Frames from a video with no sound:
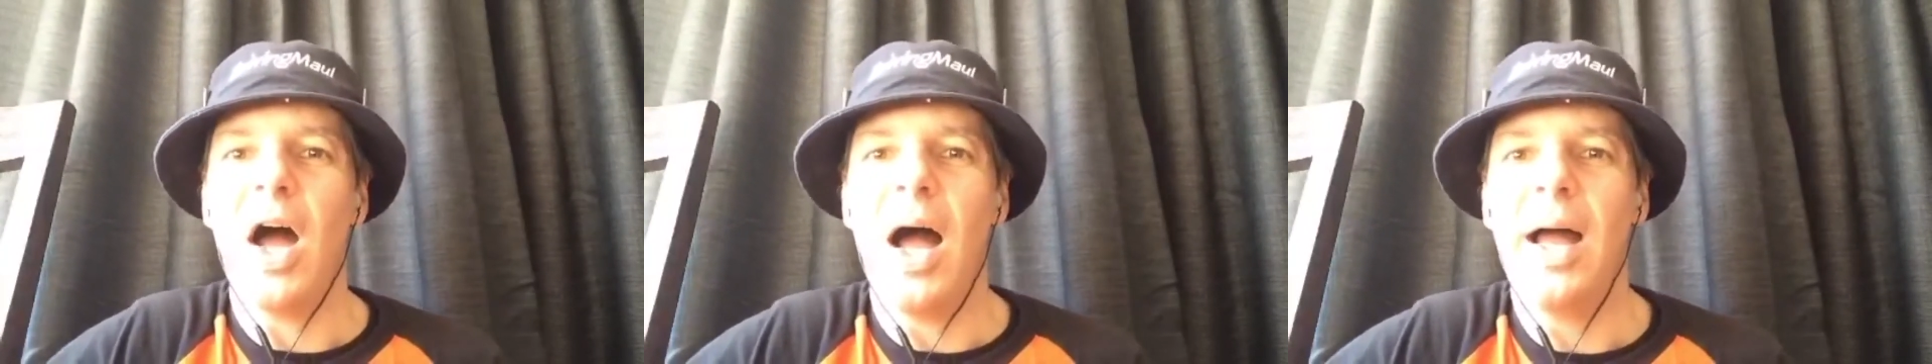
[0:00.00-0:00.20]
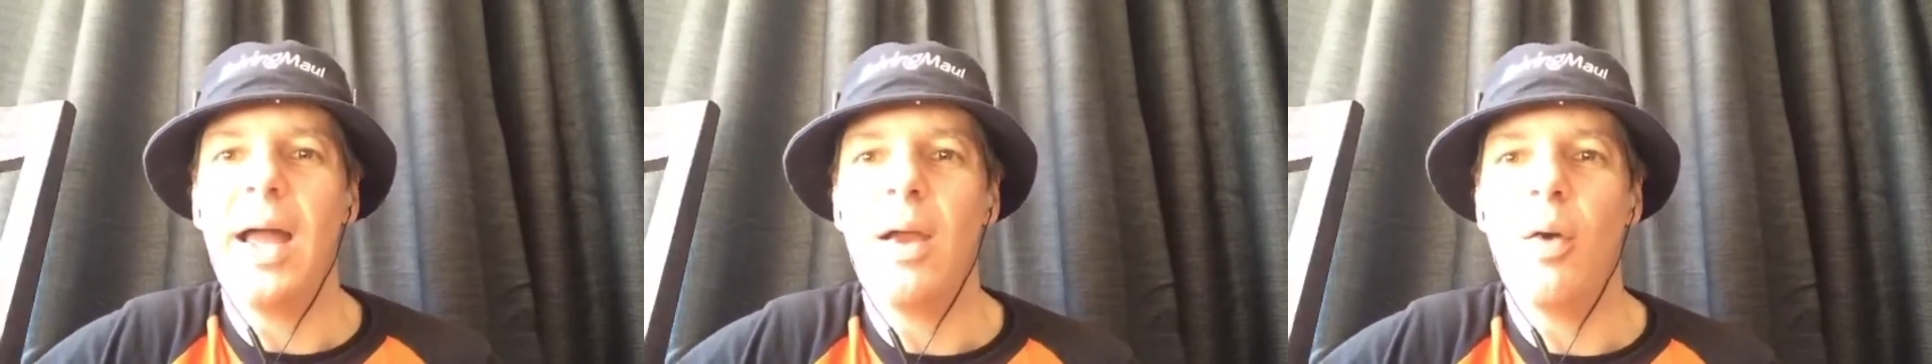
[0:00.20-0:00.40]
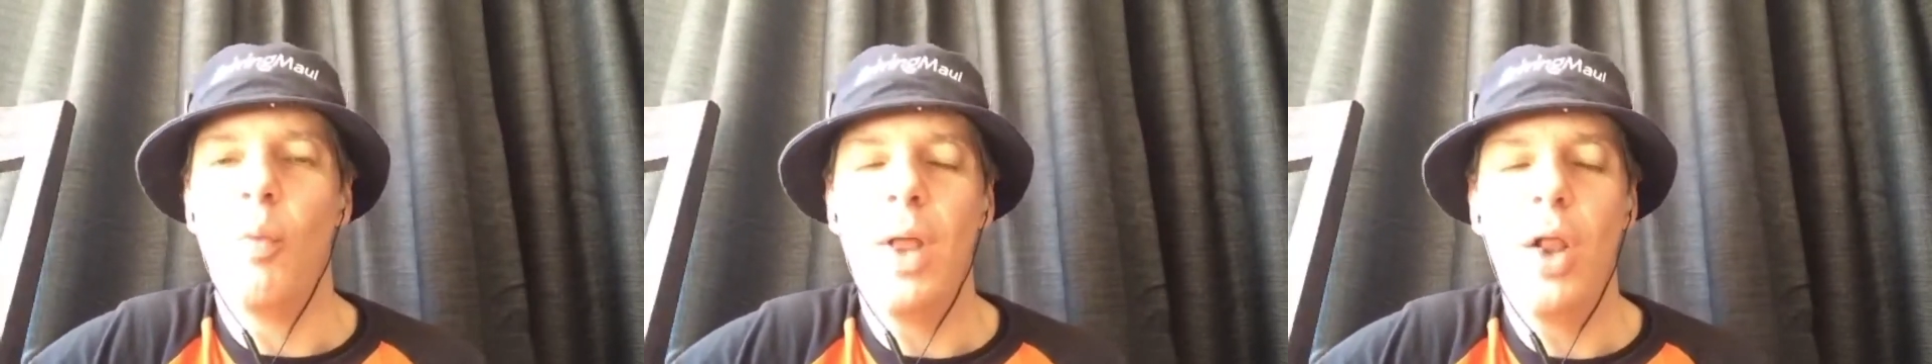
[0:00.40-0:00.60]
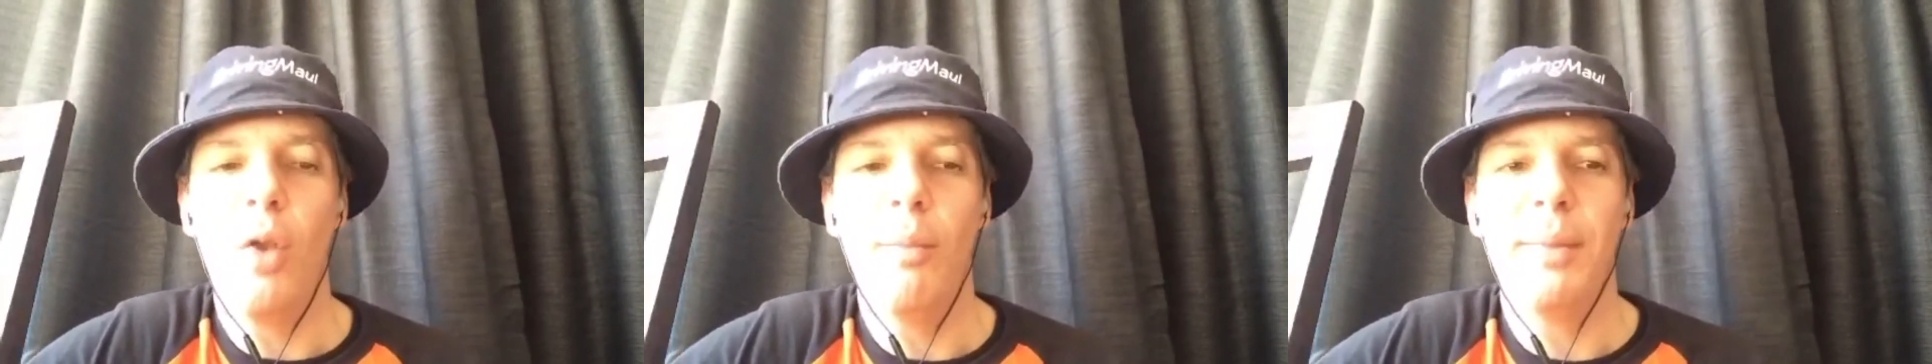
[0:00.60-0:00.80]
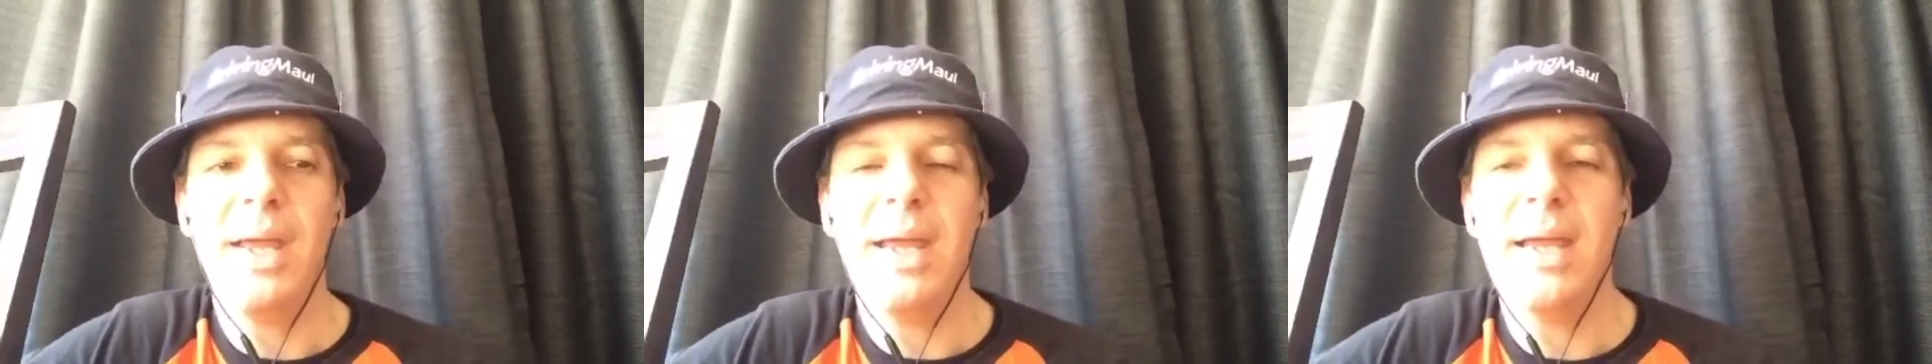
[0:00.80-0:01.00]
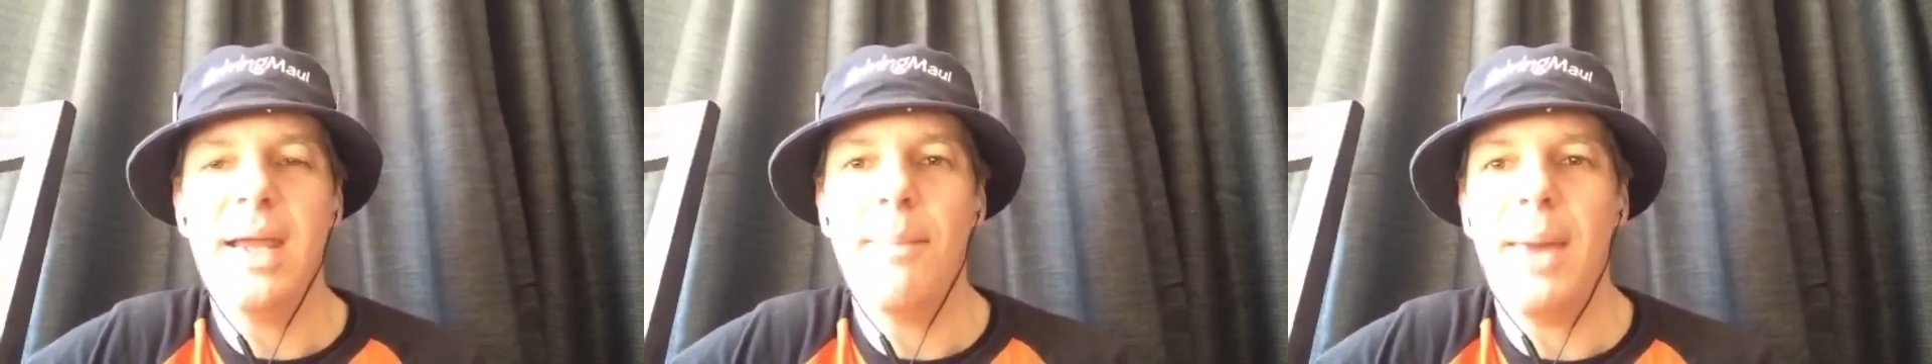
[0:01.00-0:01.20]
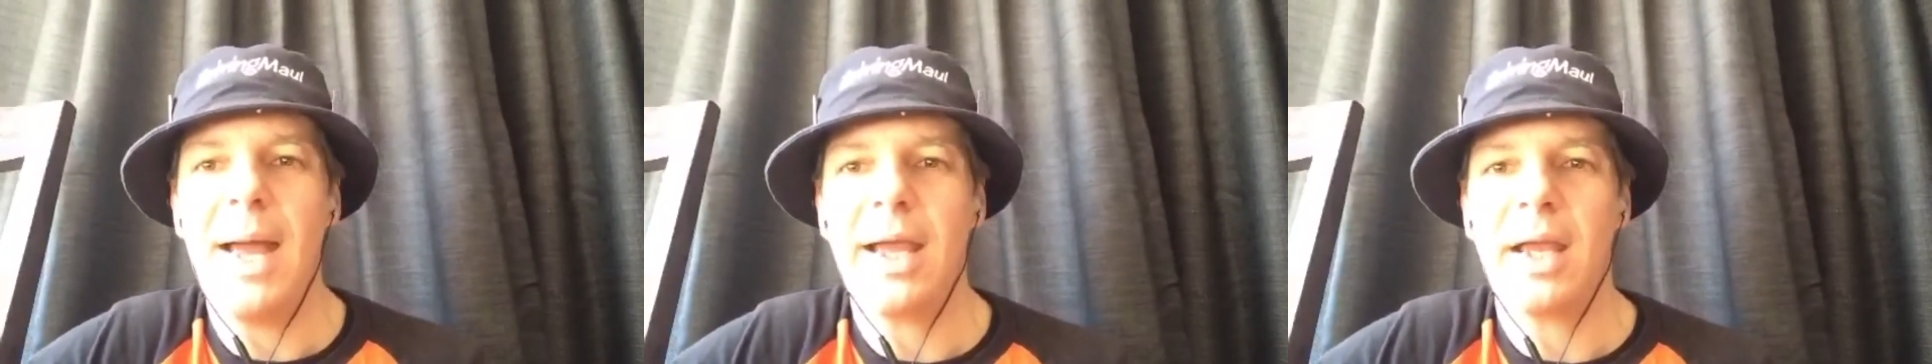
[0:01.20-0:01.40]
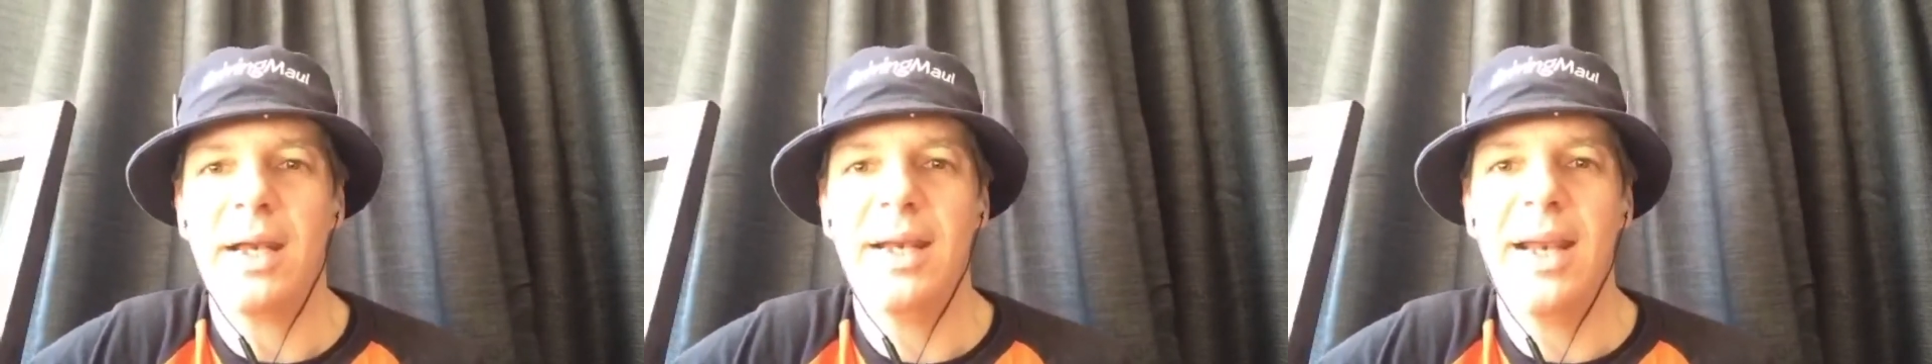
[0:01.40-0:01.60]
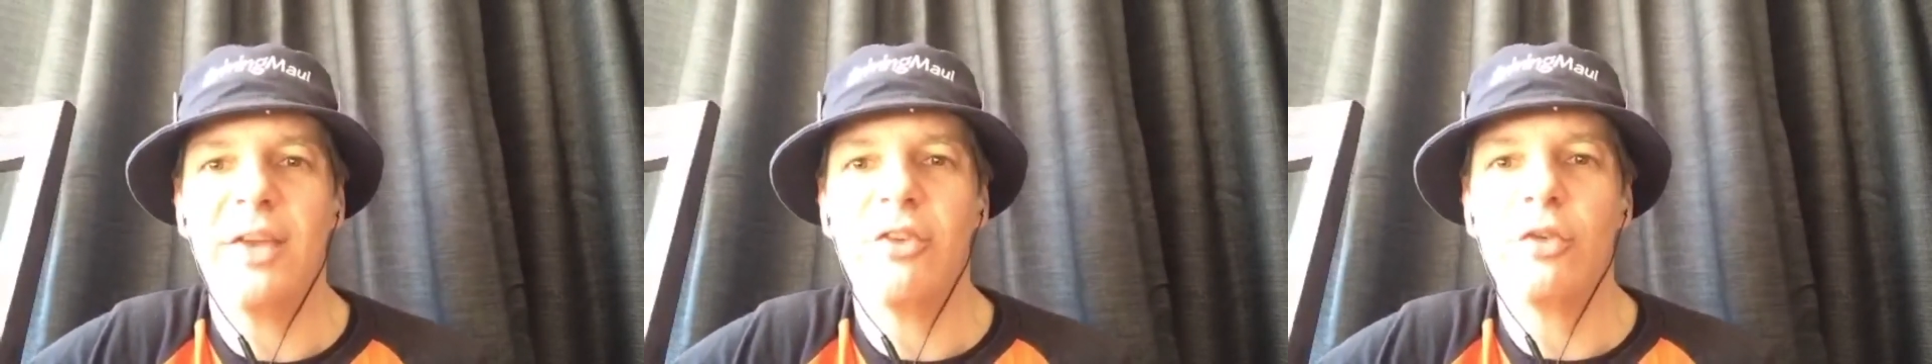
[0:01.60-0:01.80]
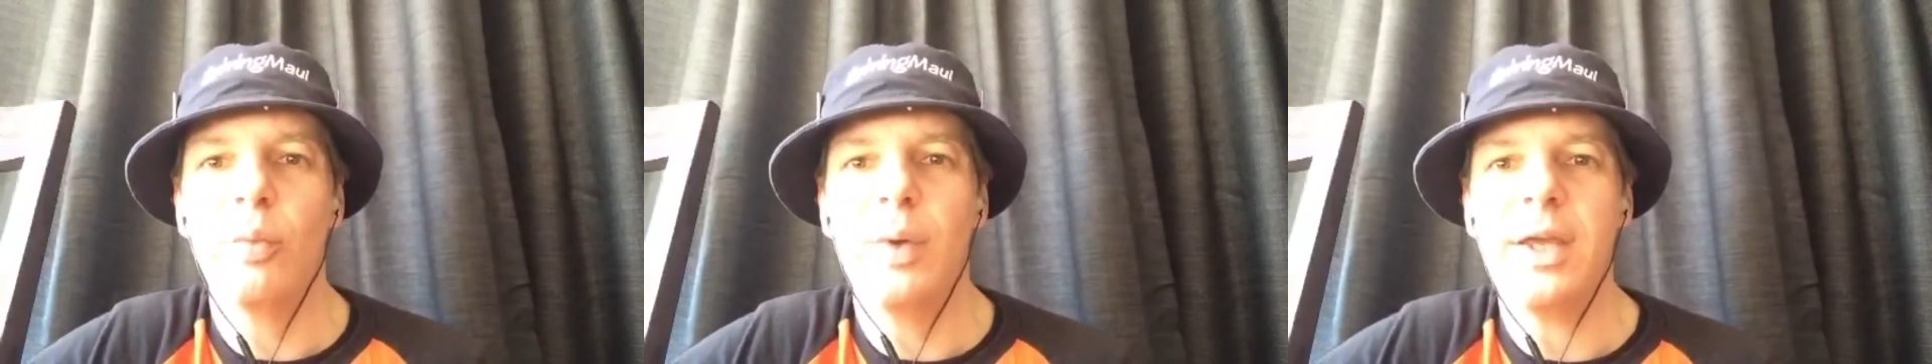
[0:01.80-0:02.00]
I will be back
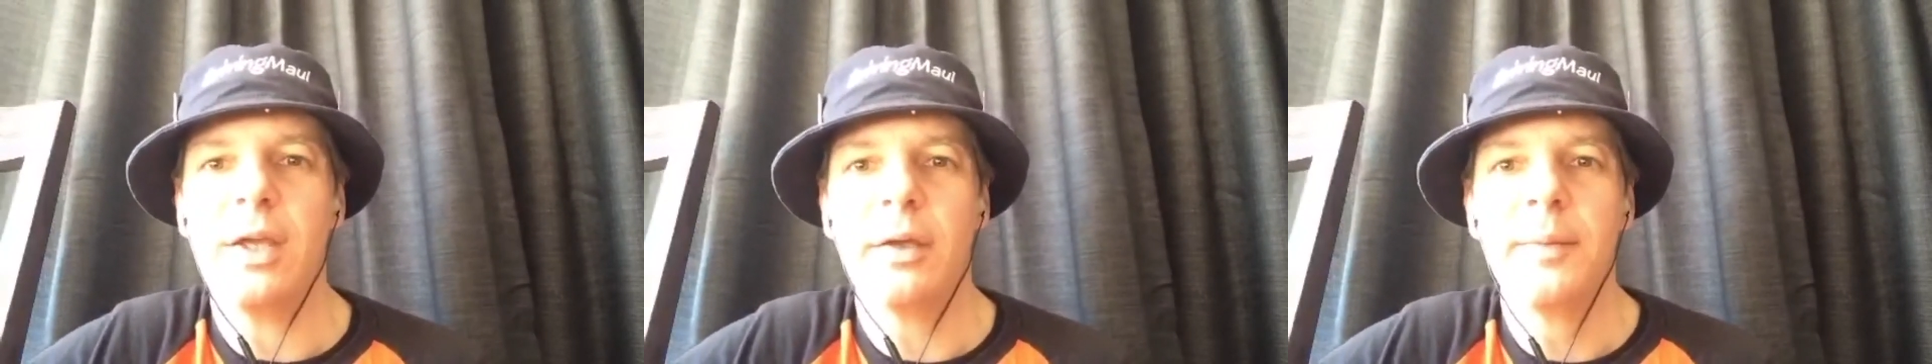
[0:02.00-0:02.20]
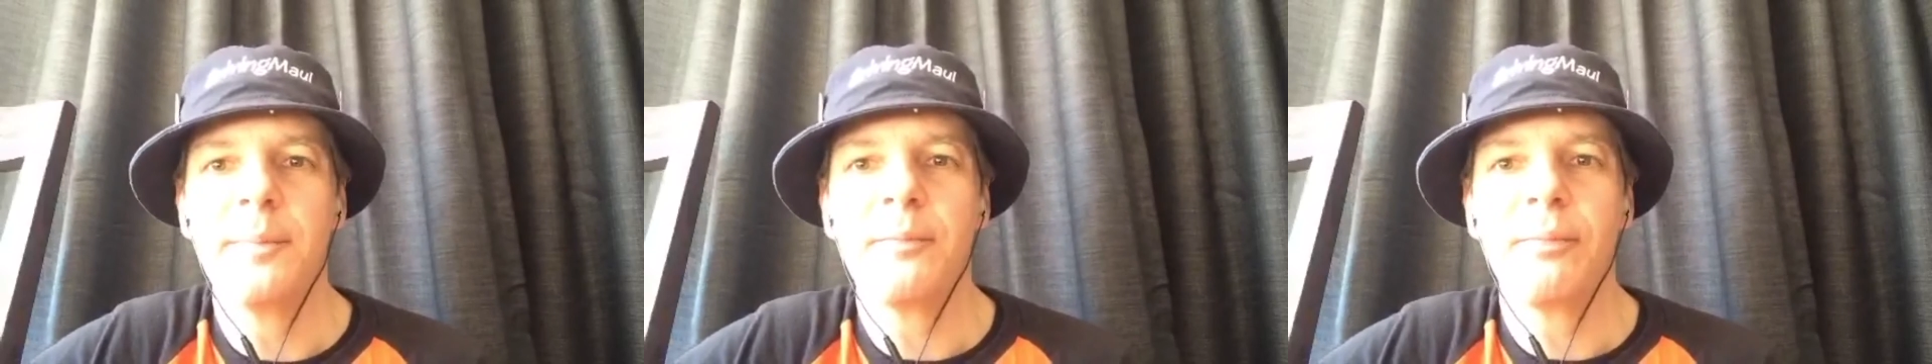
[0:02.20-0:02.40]
next week